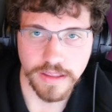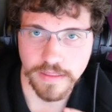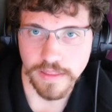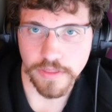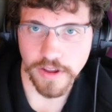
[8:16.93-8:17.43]

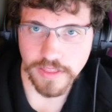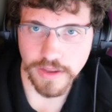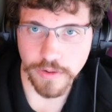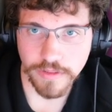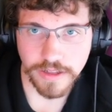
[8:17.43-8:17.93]
They thought they
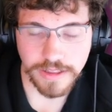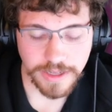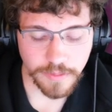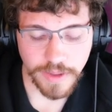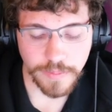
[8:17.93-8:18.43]
were in the
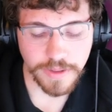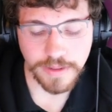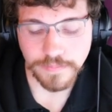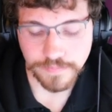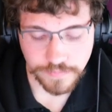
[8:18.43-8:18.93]
clear,
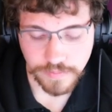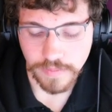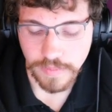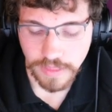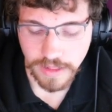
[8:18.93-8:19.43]
maybe.
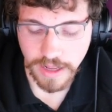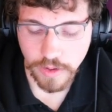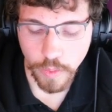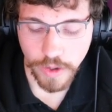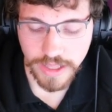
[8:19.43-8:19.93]
Not
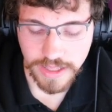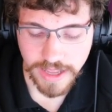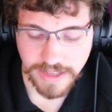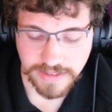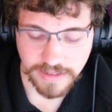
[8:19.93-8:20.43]
quite
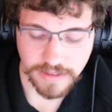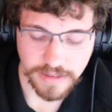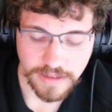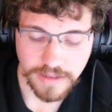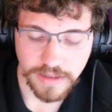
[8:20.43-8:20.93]
yet.
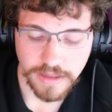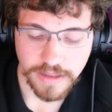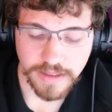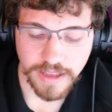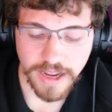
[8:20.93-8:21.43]

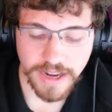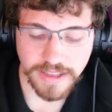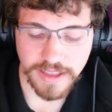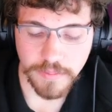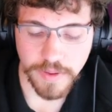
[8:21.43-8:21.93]

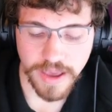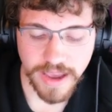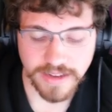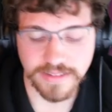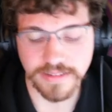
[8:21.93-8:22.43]
Chaotic
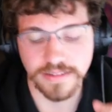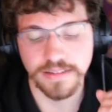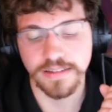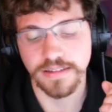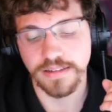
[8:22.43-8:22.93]
Impact.
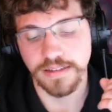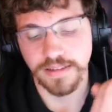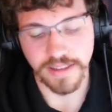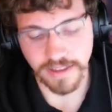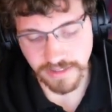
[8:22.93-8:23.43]

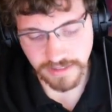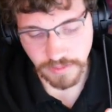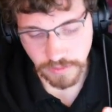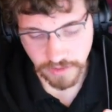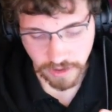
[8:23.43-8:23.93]
Kills
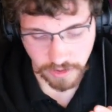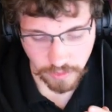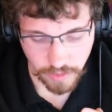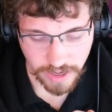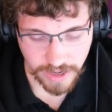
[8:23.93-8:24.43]

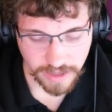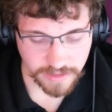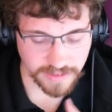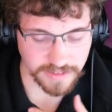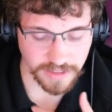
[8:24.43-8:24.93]
Darkrai,
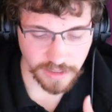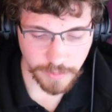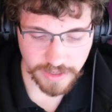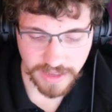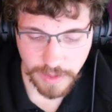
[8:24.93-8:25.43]
does a little bit
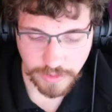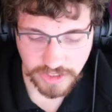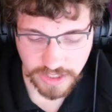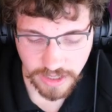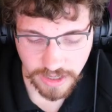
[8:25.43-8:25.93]
of damage
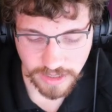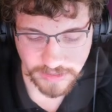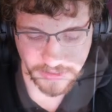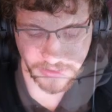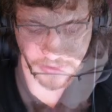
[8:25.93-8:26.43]
to us.